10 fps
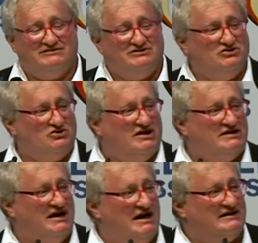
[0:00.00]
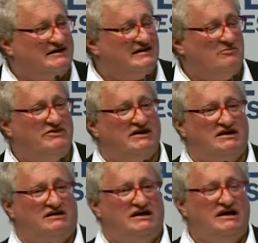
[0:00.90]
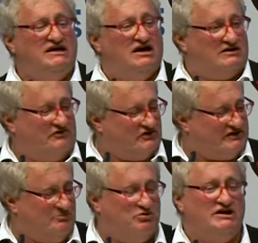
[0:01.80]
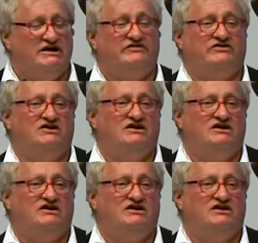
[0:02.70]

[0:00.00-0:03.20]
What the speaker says: you can tell that something, either if you see police,